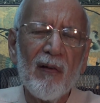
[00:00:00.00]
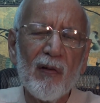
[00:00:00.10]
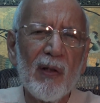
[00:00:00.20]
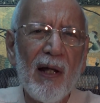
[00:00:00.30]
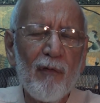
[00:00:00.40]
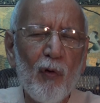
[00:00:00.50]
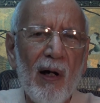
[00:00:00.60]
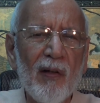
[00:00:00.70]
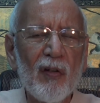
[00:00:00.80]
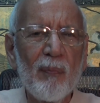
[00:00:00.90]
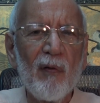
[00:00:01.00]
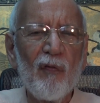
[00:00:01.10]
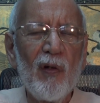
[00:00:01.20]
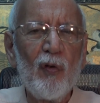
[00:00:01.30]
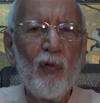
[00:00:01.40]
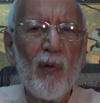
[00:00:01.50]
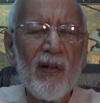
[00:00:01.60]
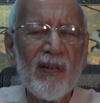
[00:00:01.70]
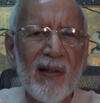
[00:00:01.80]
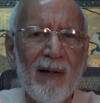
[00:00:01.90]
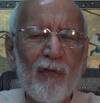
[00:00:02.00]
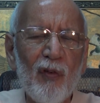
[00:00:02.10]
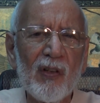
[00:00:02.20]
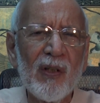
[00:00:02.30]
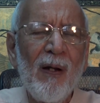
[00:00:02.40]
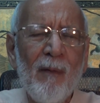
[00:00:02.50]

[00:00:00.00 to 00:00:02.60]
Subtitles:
so therefore others may feel you very selfish,